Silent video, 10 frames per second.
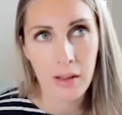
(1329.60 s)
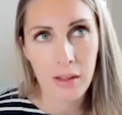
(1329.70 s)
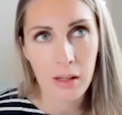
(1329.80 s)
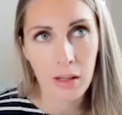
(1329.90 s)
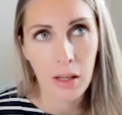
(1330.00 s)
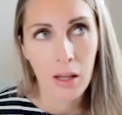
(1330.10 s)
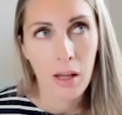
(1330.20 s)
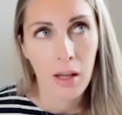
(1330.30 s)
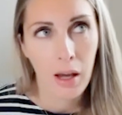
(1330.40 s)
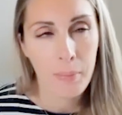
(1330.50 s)
I think.
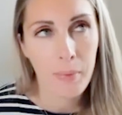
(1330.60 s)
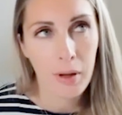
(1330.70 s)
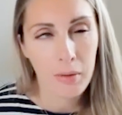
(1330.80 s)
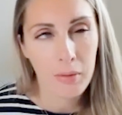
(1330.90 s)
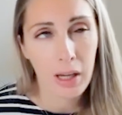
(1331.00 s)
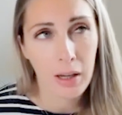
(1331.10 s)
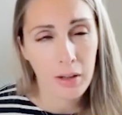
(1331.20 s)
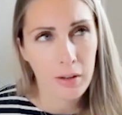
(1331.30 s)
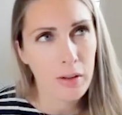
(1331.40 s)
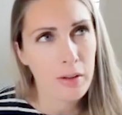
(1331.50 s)
Uh, uh, yeah,
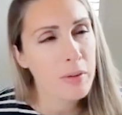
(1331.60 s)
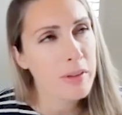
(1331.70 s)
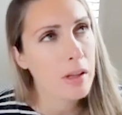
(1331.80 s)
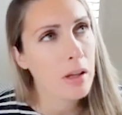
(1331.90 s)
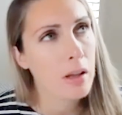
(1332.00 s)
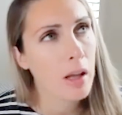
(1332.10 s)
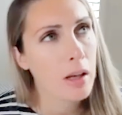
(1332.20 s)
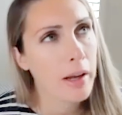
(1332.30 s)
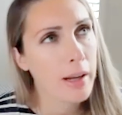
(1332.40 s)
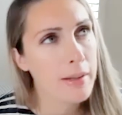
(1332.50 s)
because I was thinking
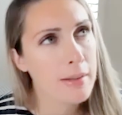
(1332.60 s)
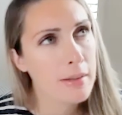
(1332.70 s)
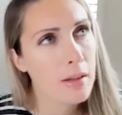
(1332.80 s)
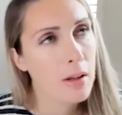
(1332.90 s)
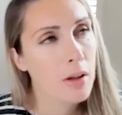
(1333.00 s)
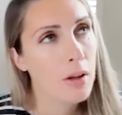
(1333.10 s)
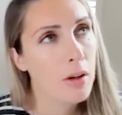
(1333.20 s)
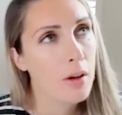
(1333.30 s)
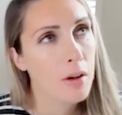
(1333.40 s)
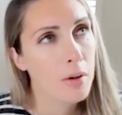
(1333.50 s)
then, I guess
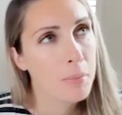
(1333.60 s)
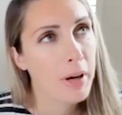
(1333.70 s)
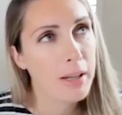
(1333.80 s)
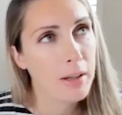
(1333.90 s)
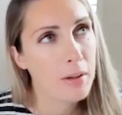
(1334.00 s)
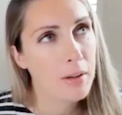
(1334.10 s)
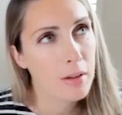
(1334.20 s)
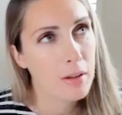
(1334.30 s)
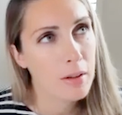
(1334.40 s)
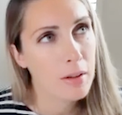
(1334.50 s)
my
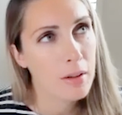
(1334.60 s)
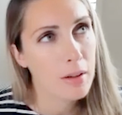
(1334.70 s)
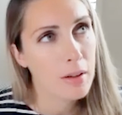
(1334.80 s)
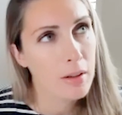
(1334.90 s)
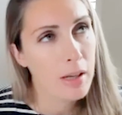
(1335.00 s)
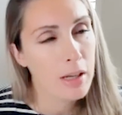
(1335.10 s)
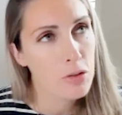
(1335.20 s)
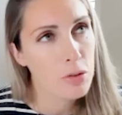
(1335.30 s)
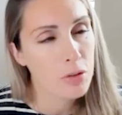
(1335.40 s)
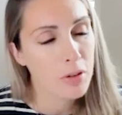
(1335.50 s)

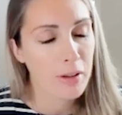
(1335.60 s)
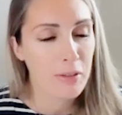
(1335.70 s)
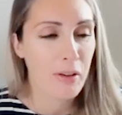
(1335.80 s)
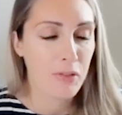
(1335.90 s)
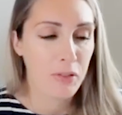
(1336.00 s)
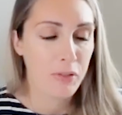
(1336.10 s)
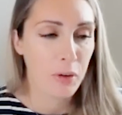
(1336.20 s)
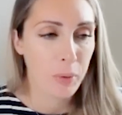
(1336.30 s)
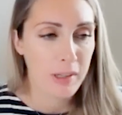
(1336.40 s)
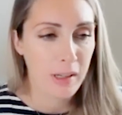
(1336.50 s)
niche, I, I
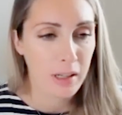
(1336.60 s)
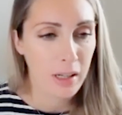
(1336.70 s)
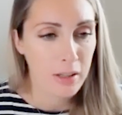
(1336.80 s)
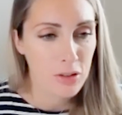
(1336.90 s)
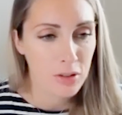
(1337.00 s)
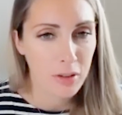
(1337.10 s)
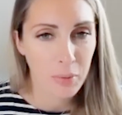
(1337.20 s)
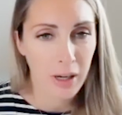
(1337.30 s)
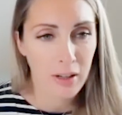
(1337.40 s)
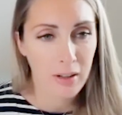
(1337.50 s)
feel weird saying niche,
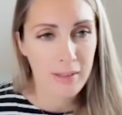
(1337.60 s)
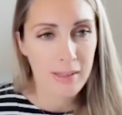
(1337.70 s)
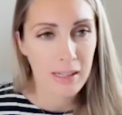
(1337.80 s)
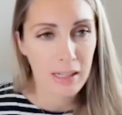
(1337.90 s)
I, I say